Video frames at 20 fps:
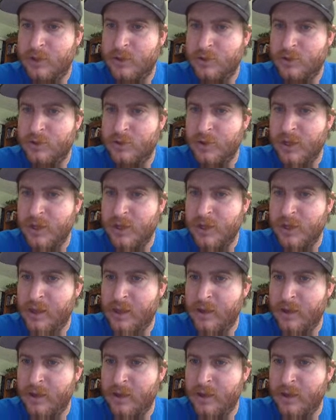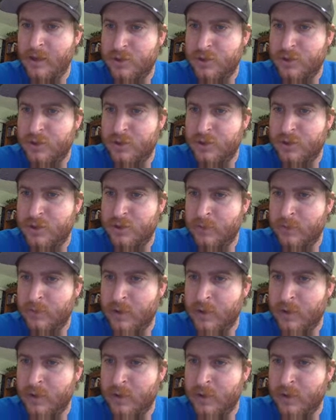to the ln of 2 over